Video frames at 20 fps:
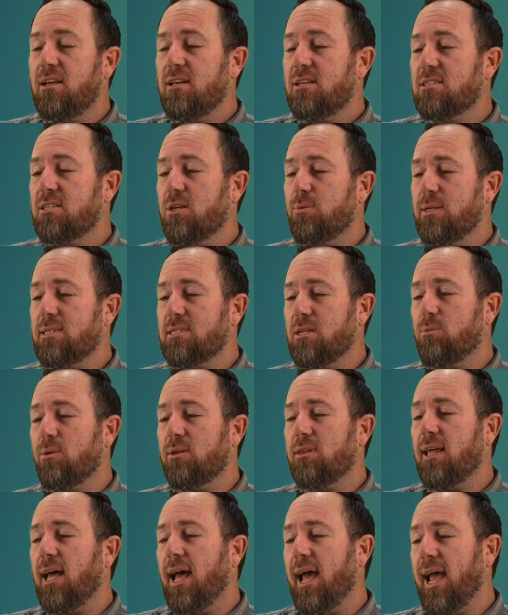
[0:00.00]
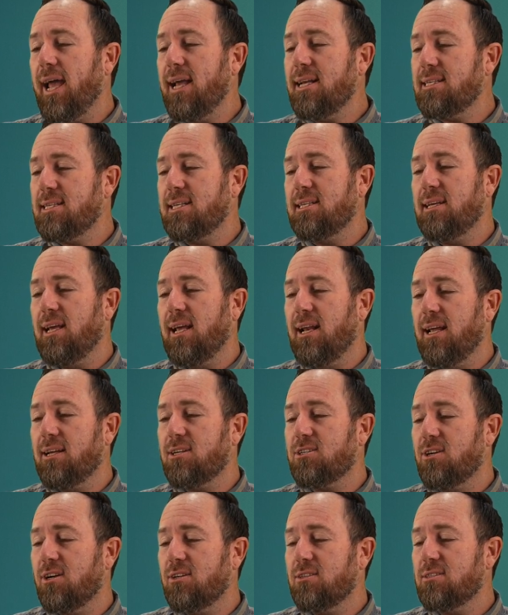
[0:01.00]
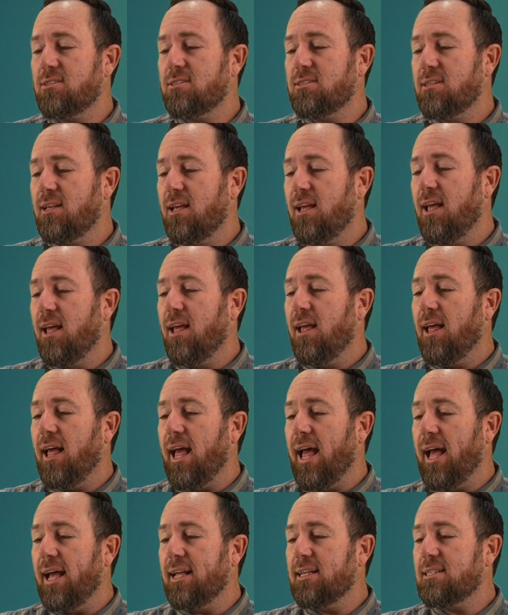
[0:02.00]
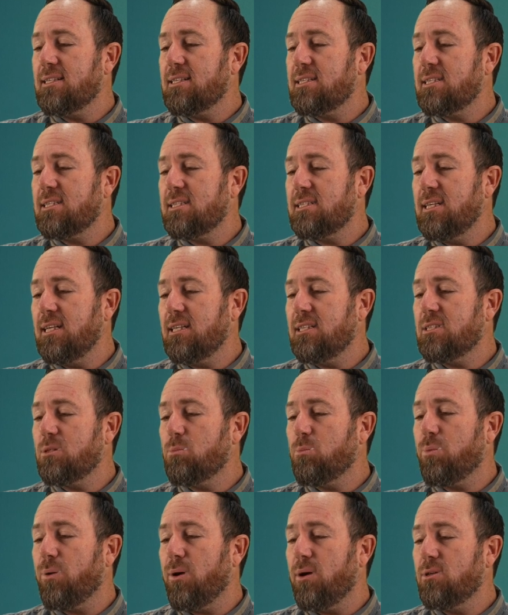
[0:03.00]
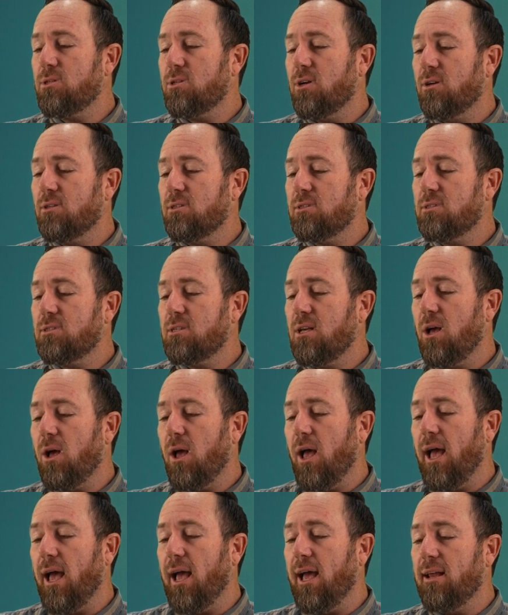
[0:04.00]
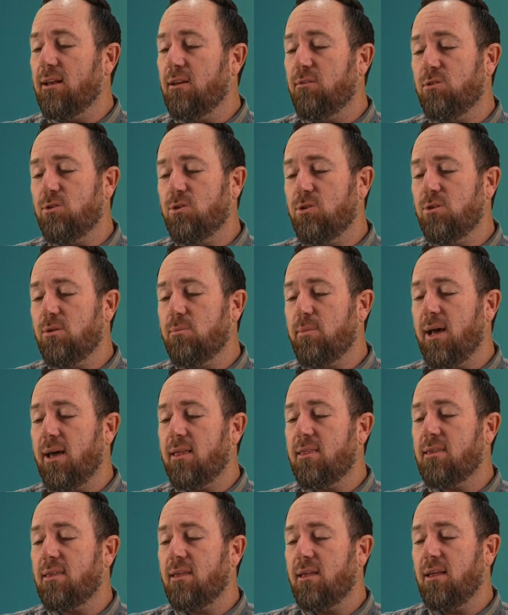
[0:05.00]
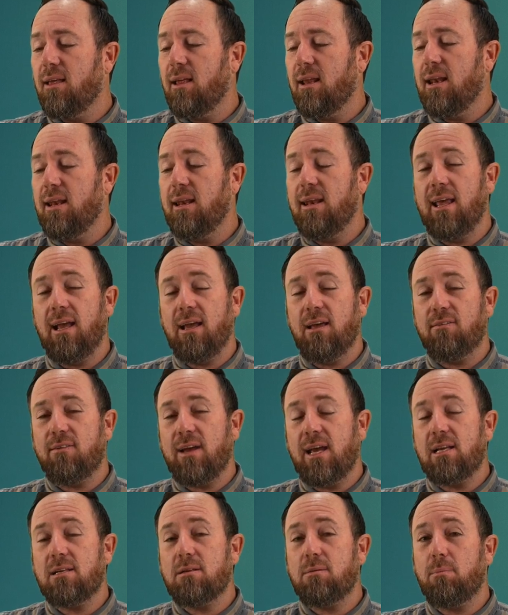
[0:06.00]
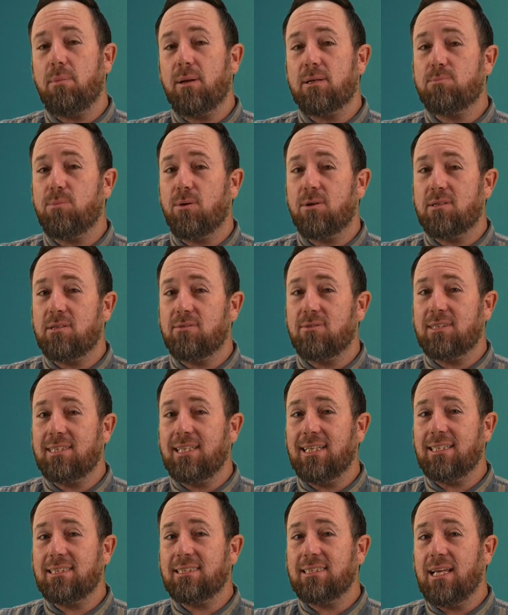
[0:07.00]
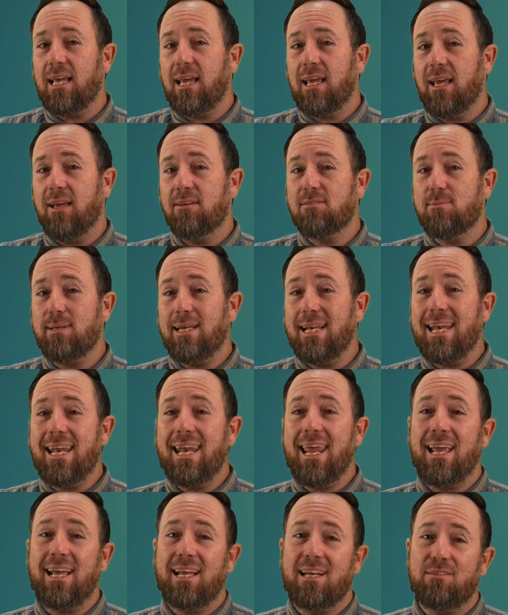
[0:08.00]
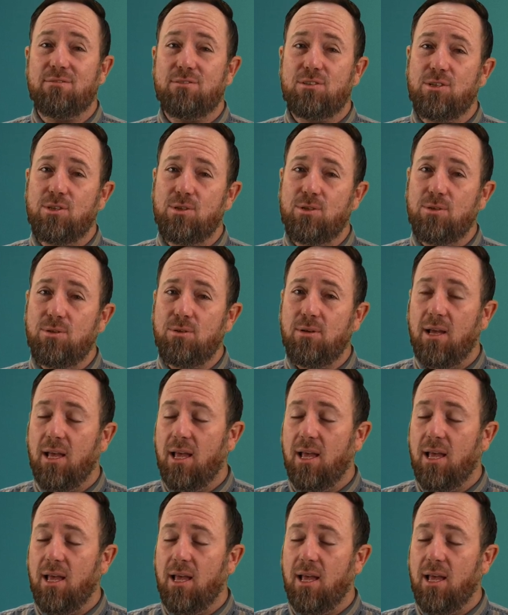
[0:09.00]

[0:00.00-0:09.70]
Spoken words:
So we sit with 8 electrons and 6 protons. And if you do the math, negative 8 plus positive 6 gives me negative 2.